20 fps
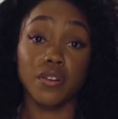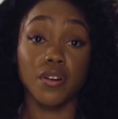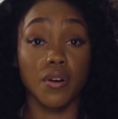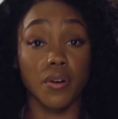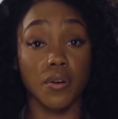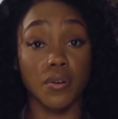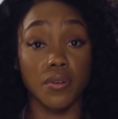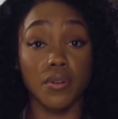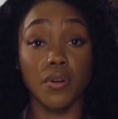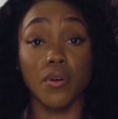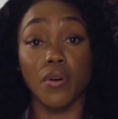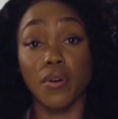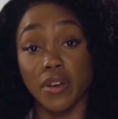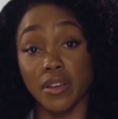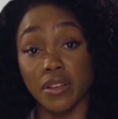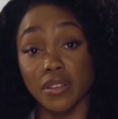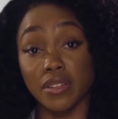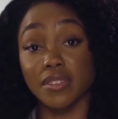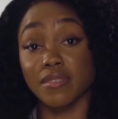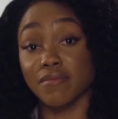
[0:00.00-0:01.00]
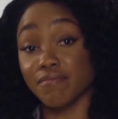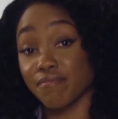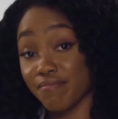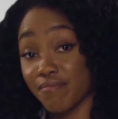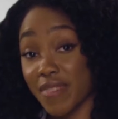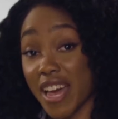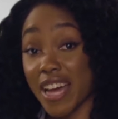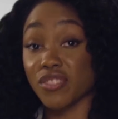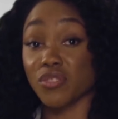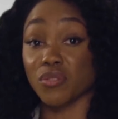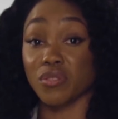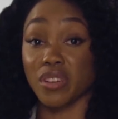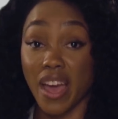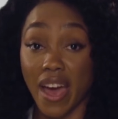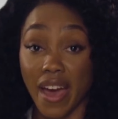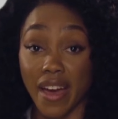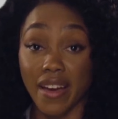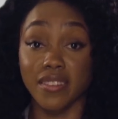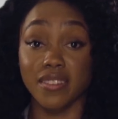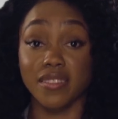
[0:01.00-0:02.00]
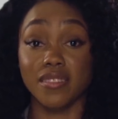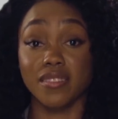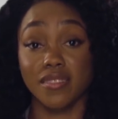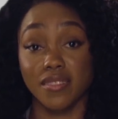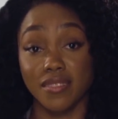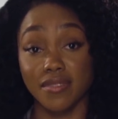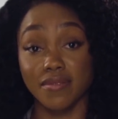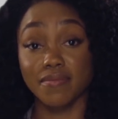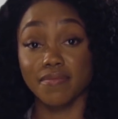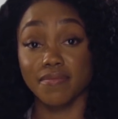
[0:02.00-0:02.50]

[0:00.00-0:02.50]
coal, oil, and natural gas.